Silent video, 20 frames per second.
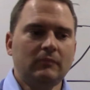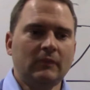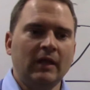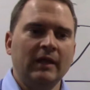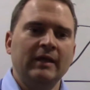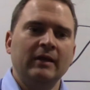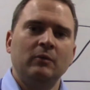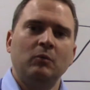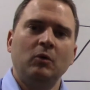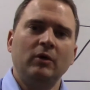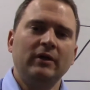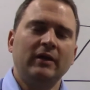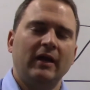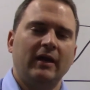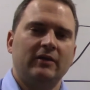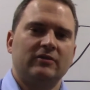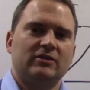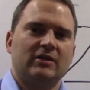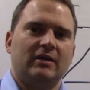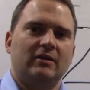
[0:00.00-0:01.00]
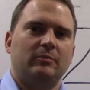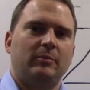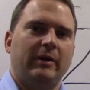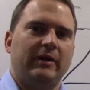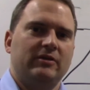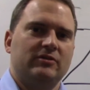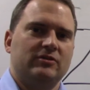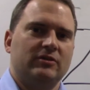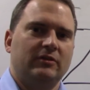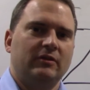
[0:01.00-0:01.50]
And in one case, I had a
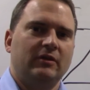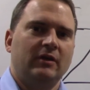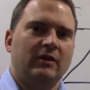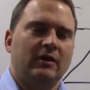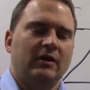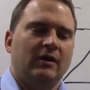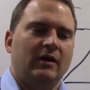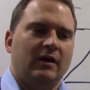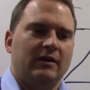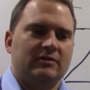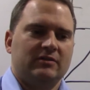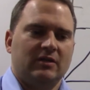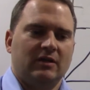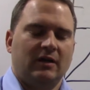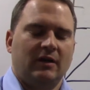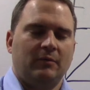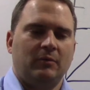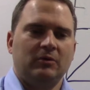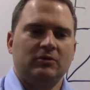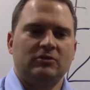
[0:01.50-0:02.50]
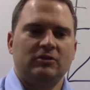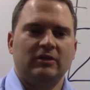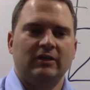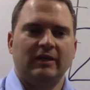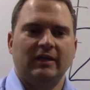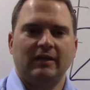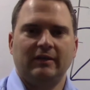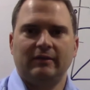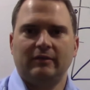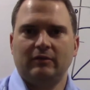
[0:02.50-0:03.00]
patient, I said, I want you to
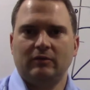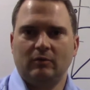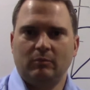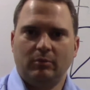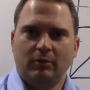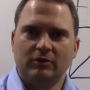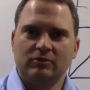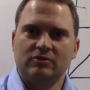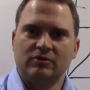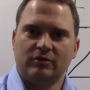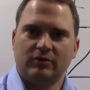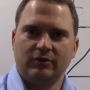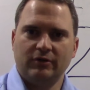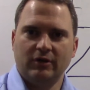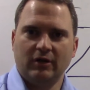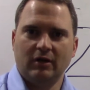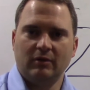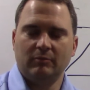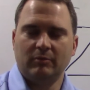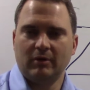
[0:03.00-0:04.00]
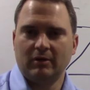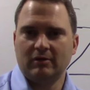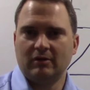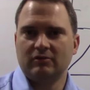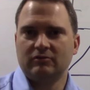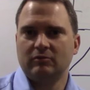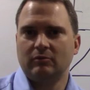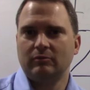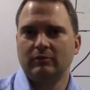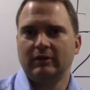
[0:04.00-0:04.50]
get your blood sugar done, but I
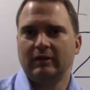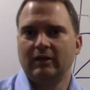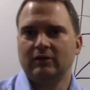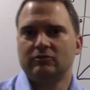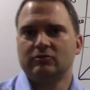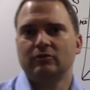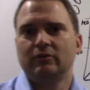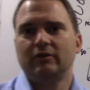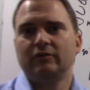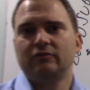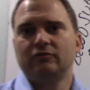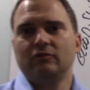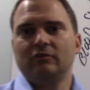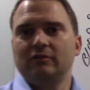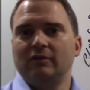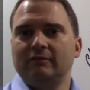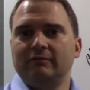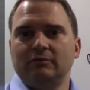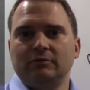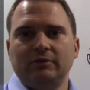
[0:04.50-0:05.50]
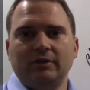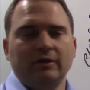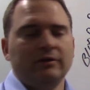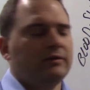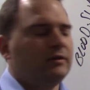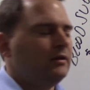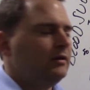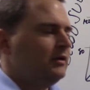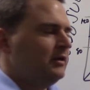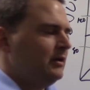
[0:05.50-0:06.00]
also want to get your insulin level done.
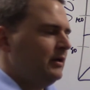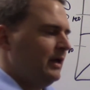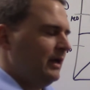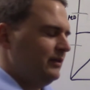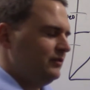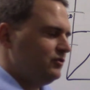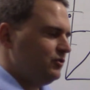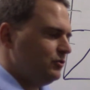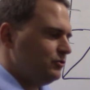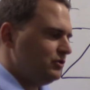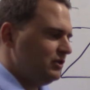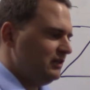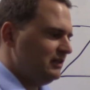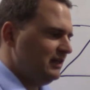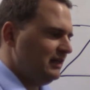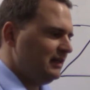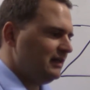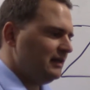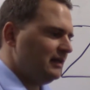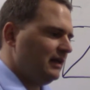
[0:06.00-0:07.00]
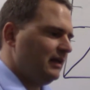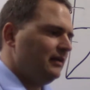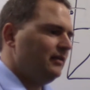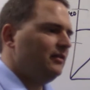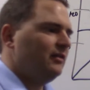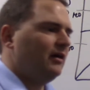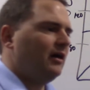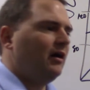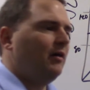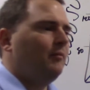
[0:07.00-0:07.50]
And so she did it,
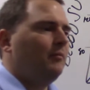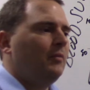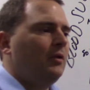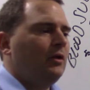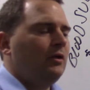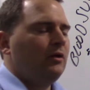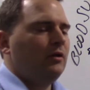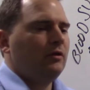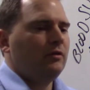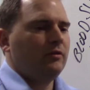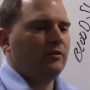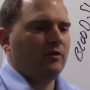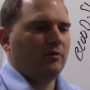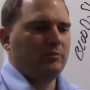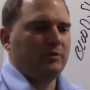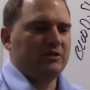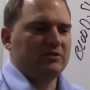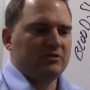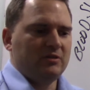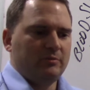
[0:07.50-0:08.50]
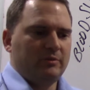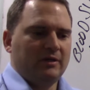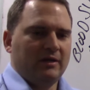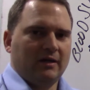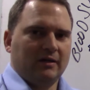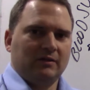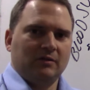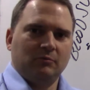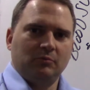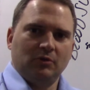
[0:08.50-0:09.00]
and um, the PCP
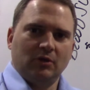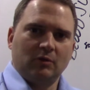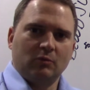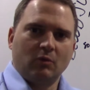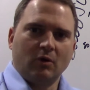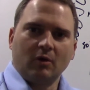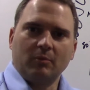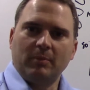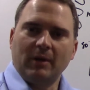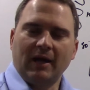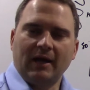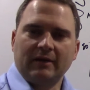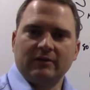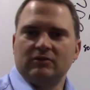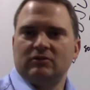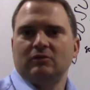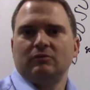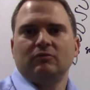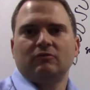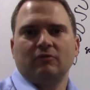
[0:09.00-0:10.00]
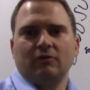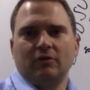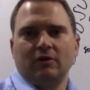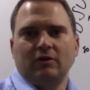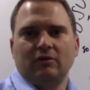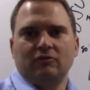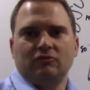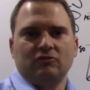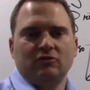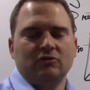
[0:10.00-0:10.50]
got the blood work back, and she was very
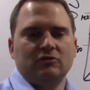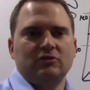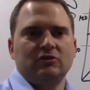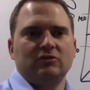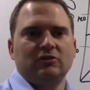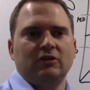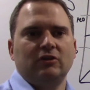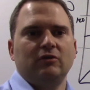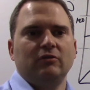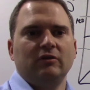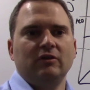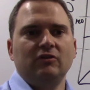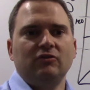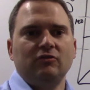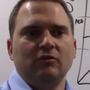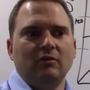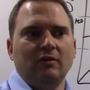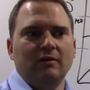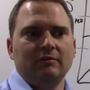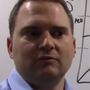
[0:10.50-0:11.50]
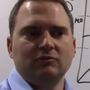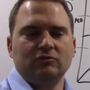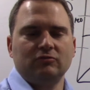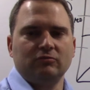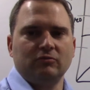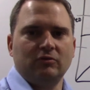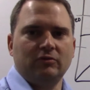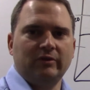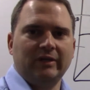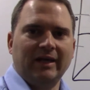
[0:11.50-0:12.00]
concerned. She's like, your insulin level's
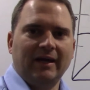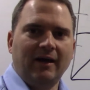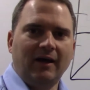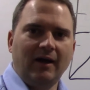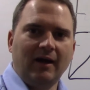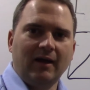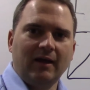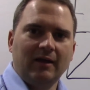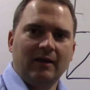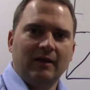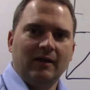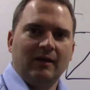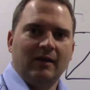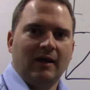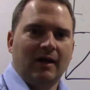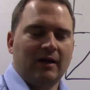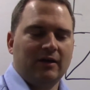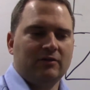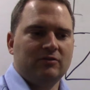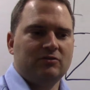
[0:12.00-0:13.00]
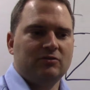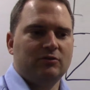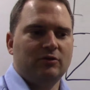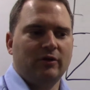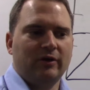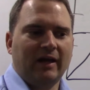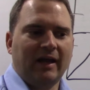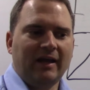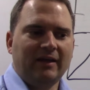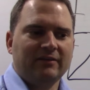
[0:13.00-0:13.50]
really high. How did you
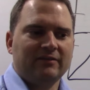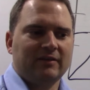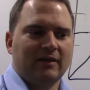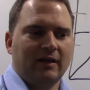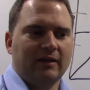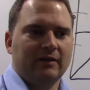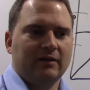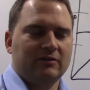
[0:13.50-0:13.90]
know to ask that?